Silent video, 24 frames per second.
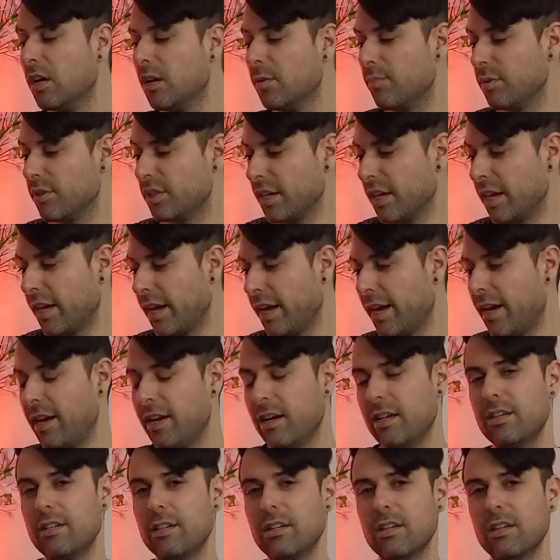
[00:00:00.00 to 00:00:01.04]
but they
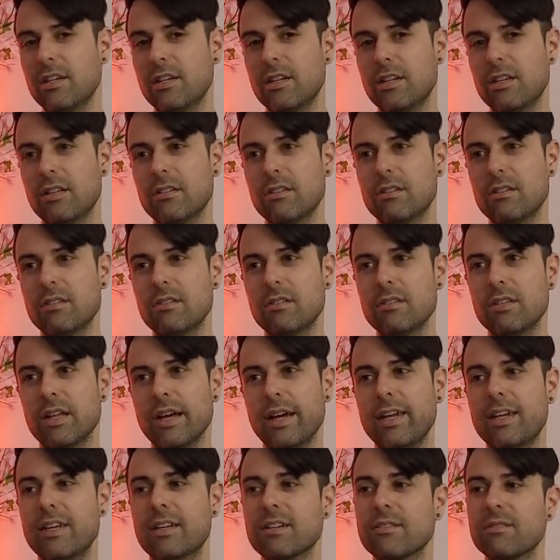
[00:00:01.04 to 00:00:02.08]
had
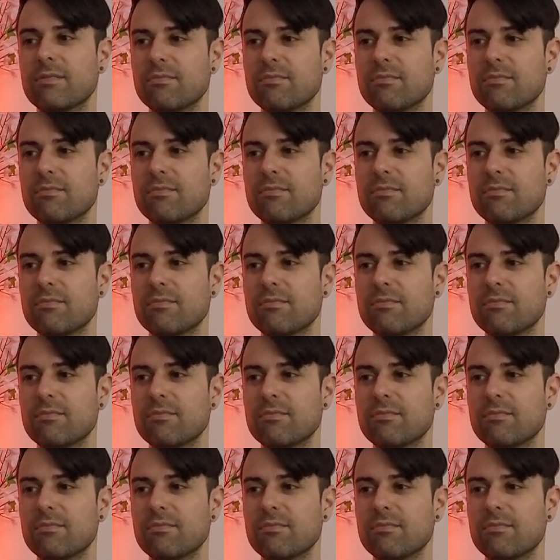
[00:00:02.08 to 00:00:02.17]
like